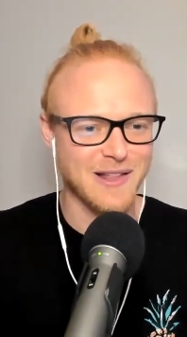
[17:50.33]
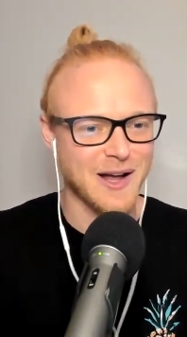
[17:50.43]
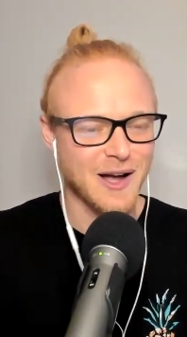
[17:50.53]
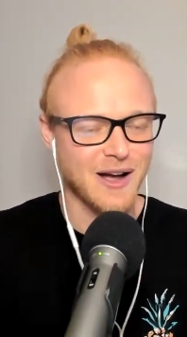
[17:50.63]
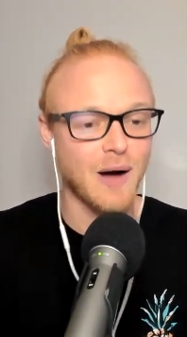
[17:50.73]

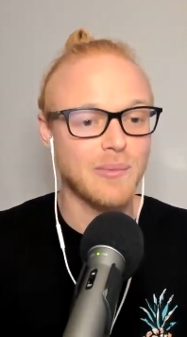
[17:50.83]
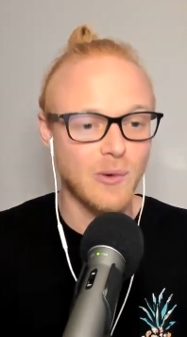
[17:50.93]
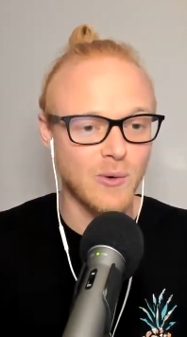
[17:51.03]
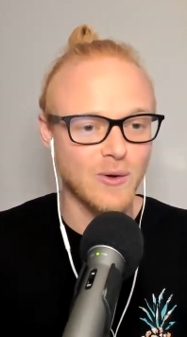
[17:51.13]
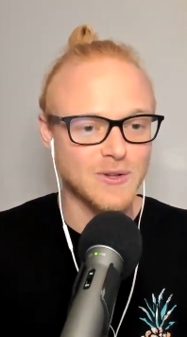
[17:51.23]
like a
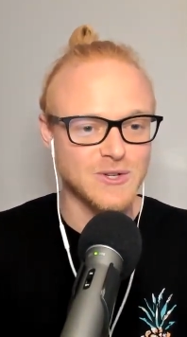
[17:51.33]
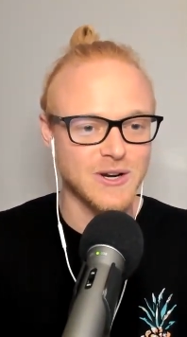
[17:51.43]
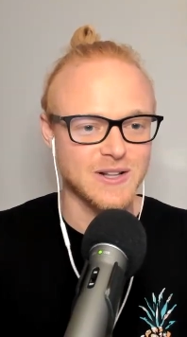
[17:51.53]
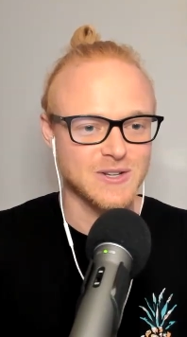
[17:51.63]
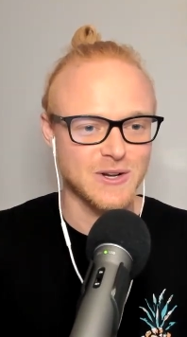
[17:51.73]
pool and
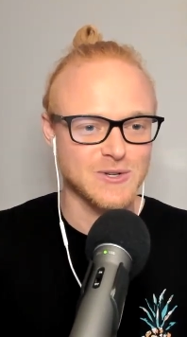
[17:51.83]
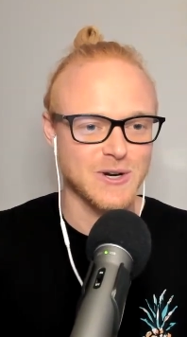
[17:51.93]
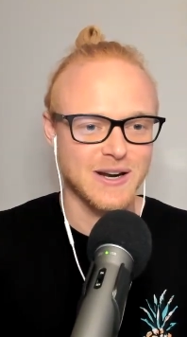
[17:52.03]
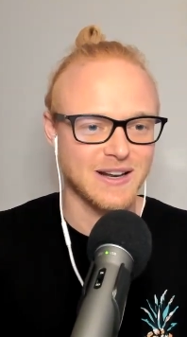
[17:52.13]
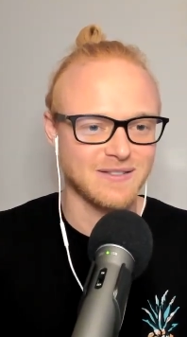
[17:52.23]
treated
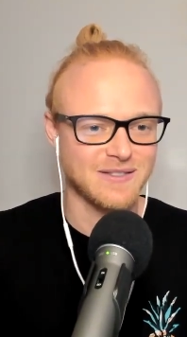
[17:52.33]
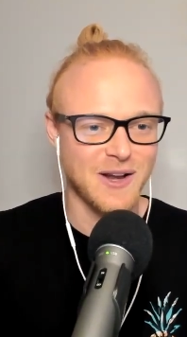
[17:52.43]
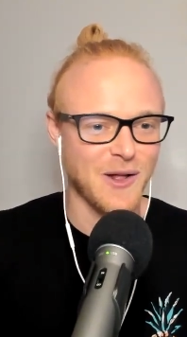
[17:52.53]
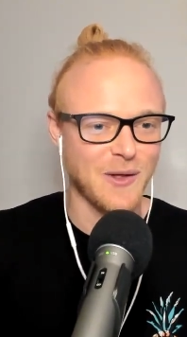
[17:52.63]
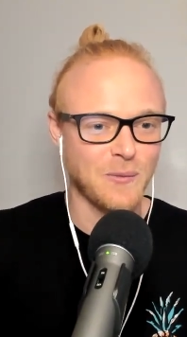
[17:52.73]
children, and
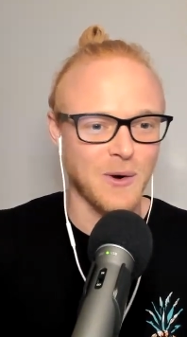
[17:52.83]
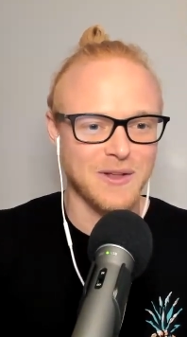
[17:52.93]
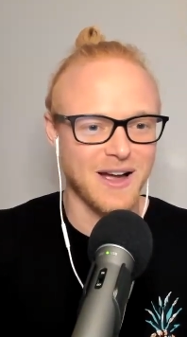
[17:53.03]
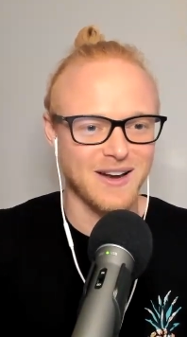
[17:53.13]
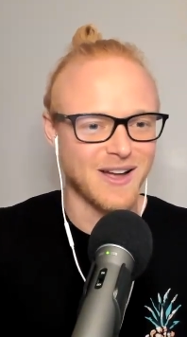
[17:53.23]
like
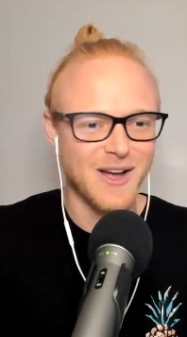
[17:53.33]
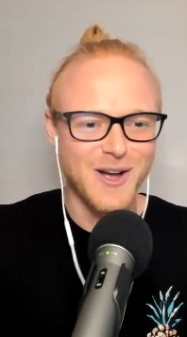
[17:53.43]
worked on